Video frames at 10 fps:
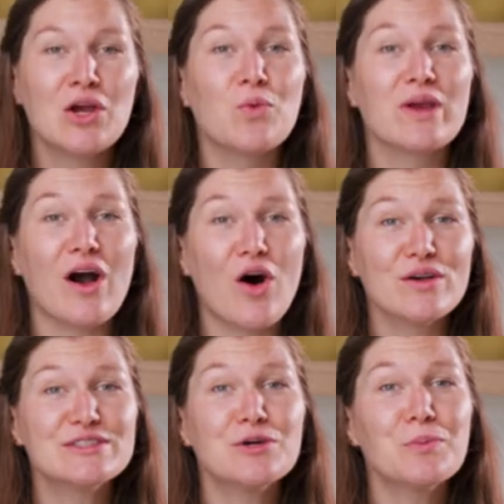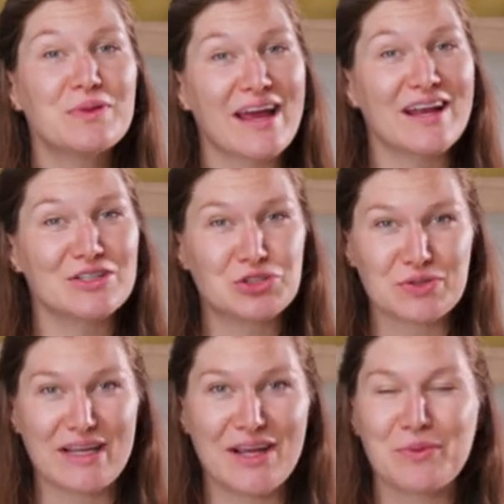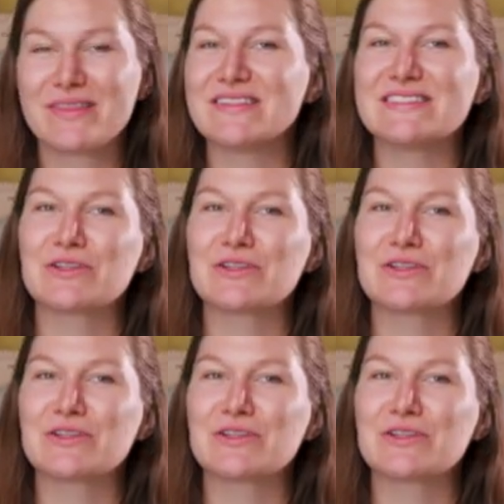We also plant a tree with this